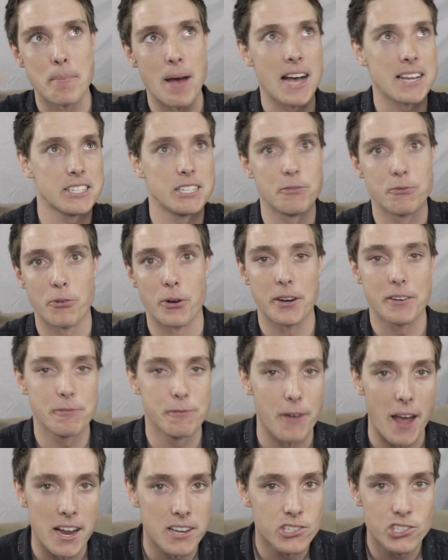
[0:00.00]
massive
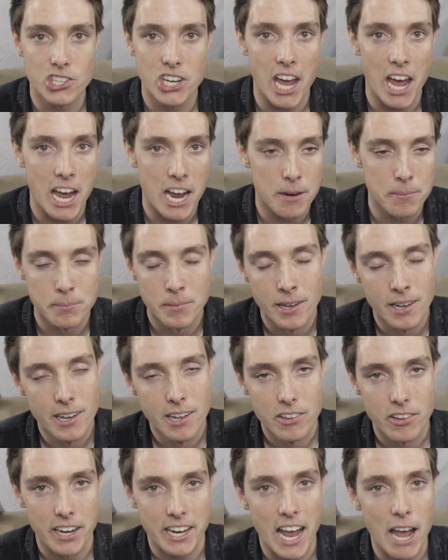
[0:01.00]
revenge game
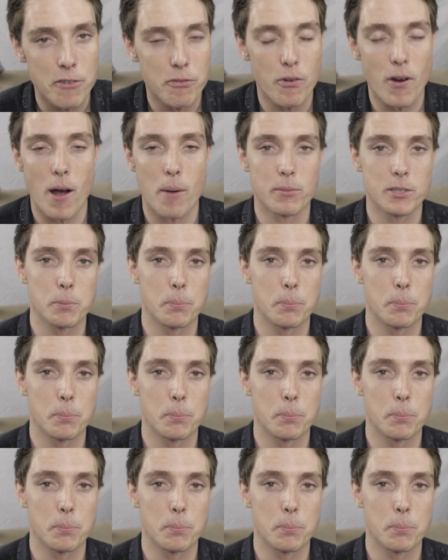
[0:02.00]
like everyone